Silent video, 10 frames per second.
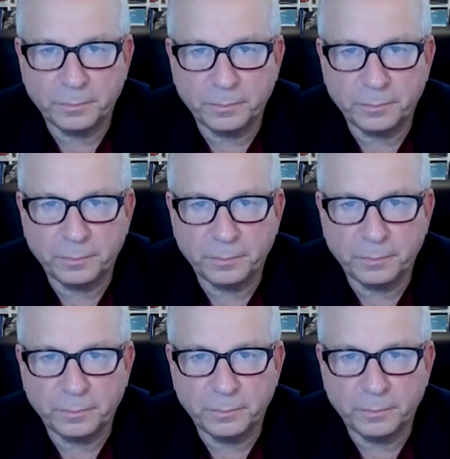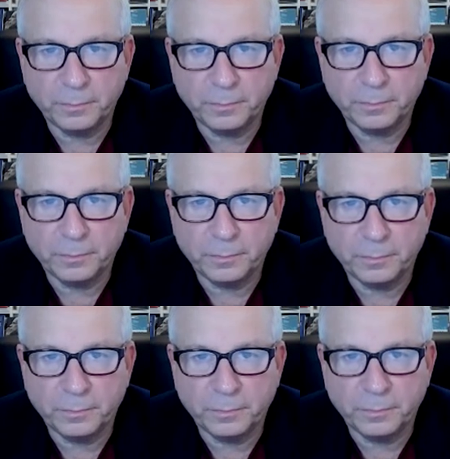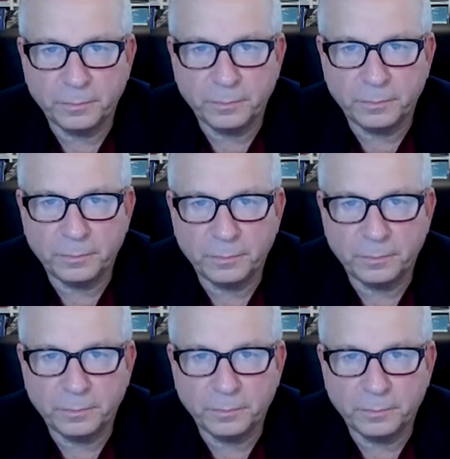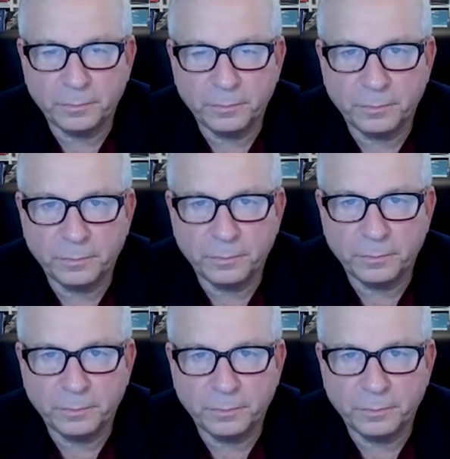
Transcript: (not speaking)